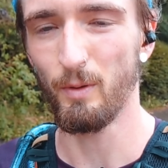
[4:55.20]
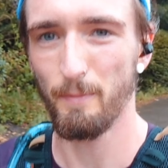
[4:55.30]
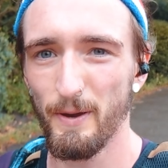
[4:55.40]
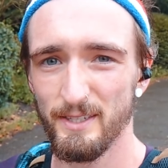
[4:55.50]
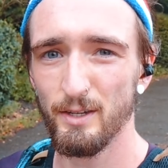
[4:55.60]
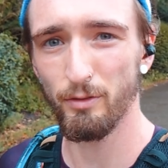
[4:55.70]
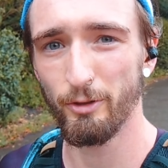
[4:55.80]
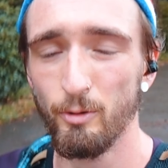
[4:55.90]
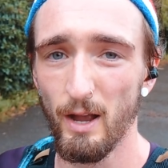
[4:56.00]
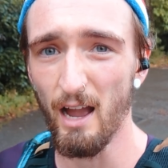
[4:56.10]
we're passing
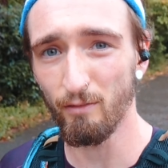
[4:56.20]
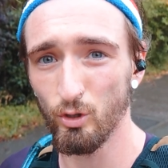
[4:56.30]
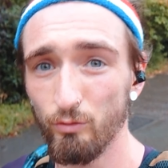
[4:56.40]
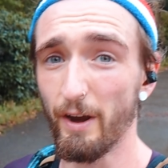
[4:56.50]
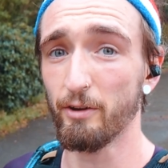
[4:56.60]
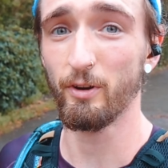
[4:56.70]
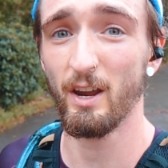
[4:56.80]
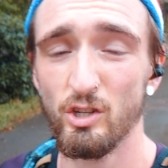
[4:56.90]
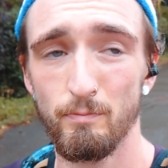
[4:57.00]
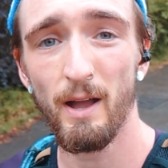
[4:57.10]
through Harrow
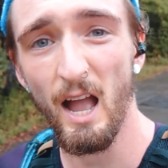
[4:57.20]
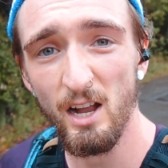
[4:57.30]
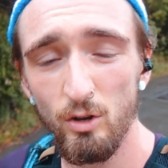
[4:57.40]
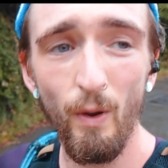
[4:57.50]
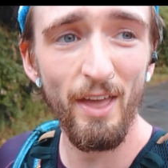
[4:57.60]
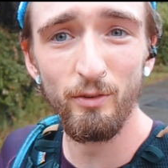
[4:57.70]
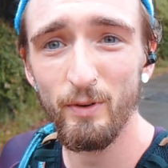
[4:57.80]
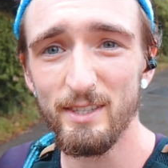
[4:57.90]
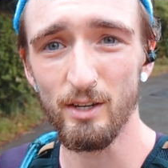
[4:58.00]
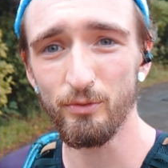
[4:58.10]
Recreation Park, where there
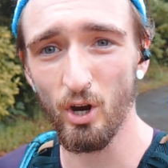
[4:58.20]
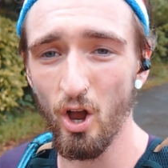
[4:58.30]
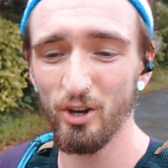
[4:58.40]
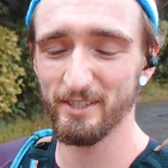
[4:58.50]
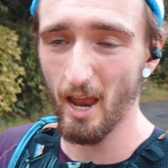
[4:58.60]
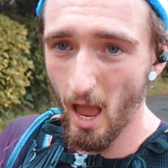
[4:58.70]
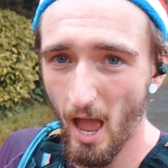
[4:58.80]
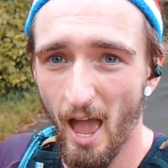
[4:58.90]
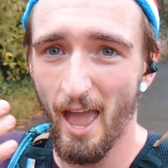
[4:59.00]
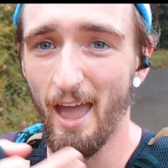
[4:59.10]
is of course
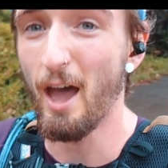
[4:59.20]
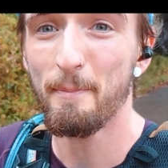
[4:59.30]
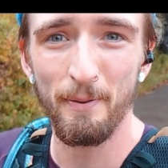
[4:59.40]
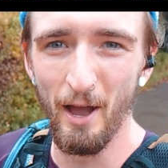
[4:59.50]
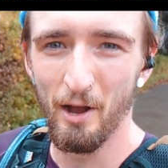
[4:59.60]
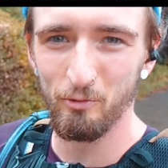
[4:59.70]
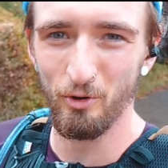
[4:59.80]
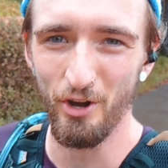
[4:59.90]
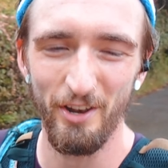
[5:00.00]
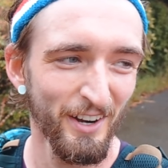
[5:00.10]
a park
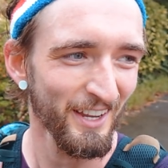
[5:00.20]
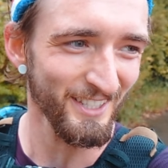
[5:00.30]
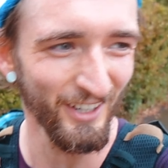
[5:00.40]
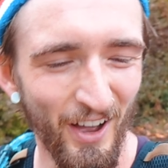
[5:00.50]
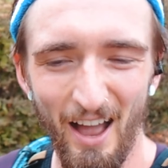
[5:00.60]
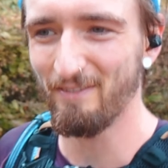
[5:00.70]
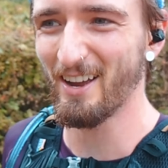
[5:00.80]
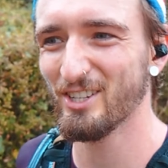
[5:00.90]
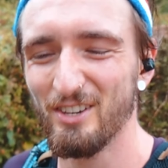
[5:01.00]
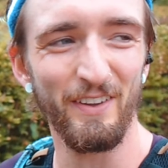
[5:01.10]
run. So I've
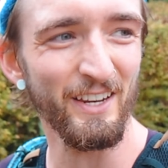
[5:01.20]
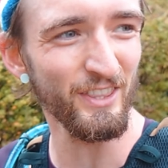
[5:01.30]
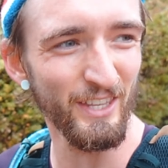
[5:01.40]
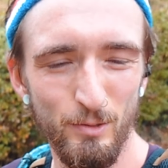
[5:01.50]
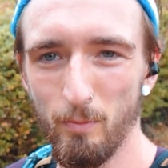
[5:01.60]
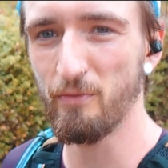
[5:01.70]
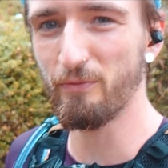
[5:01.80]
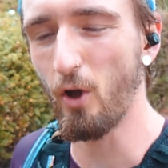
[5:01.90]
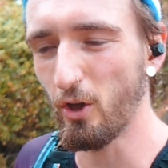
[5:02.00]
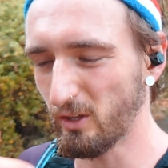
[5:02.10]
actually been to this one before.